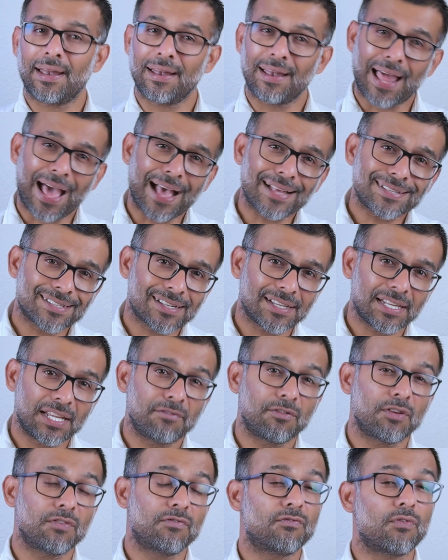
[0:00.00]
And
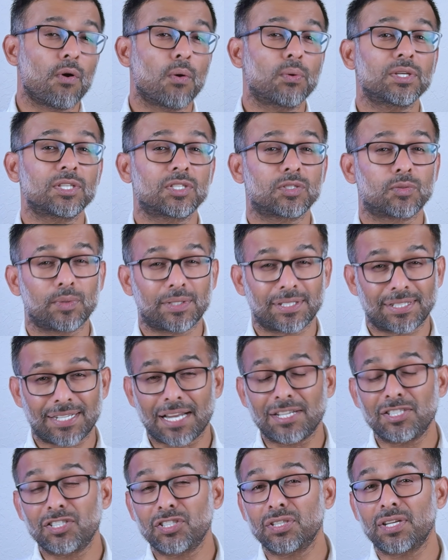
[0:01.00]
lastly, we focused
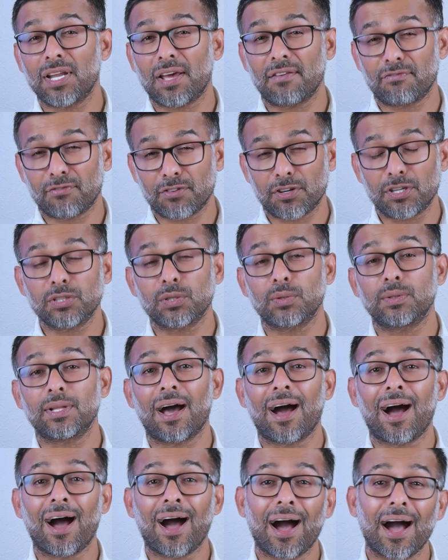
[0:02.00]
retention efforts on
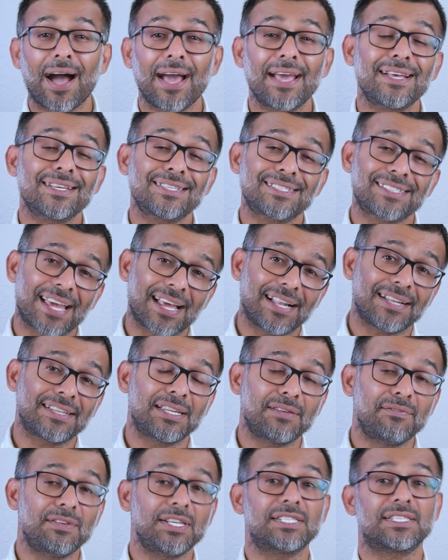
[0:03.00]
the highest
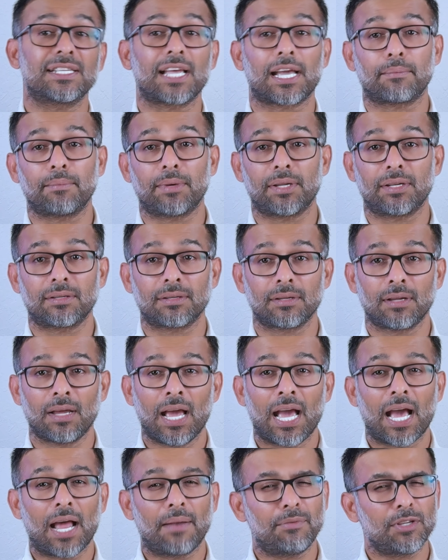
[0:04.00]
LTV segment,
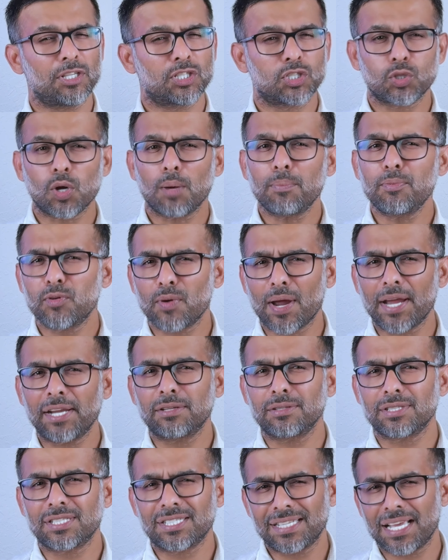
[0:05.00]
and we stopped
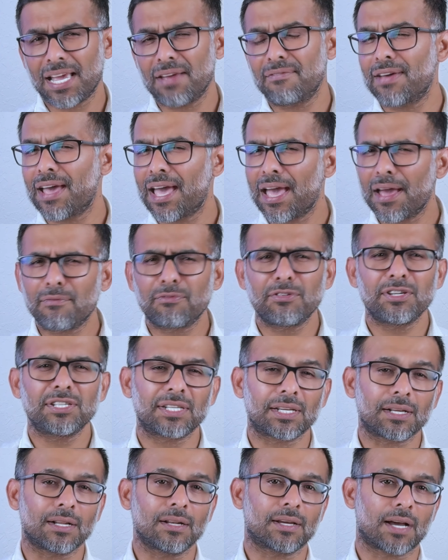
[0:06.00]
trying to save every
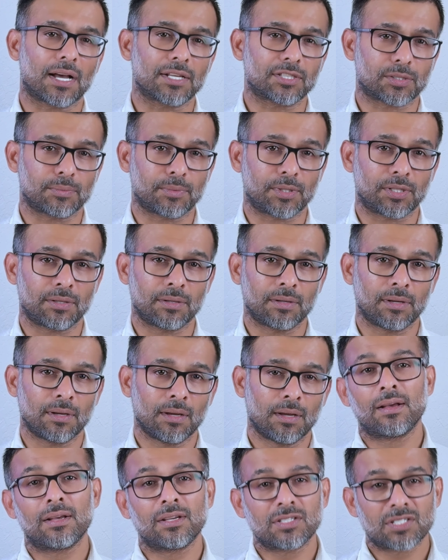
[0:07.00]
single customer.
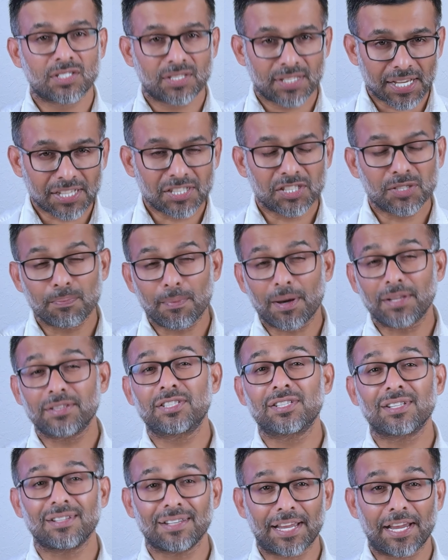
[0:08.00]
6
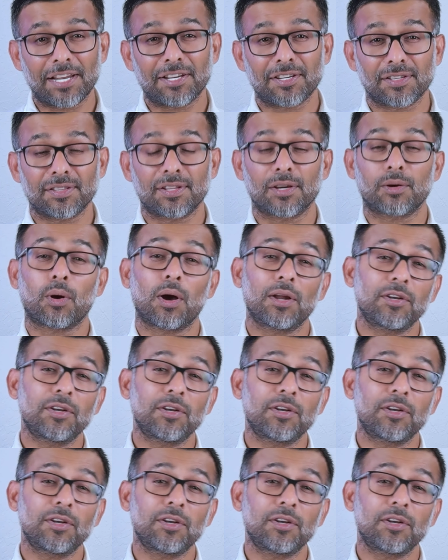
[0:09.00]
months later, the